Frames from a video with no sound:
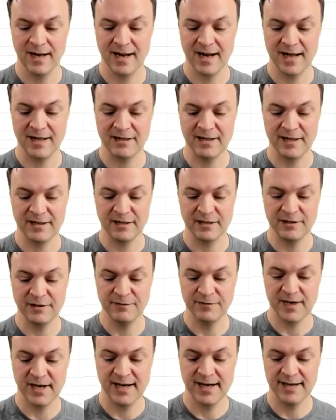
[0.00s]
and then the
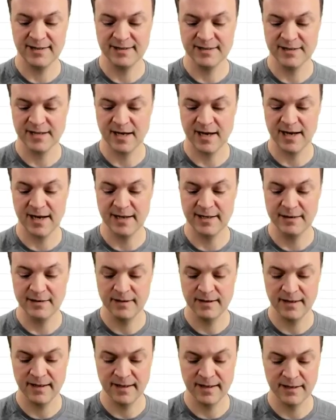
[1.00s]
divide
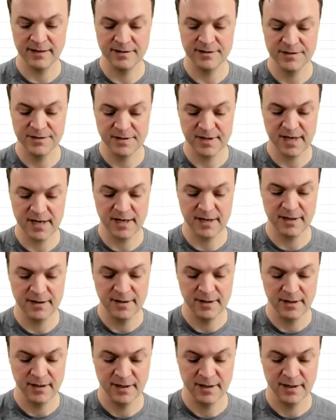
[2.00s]
sign is, so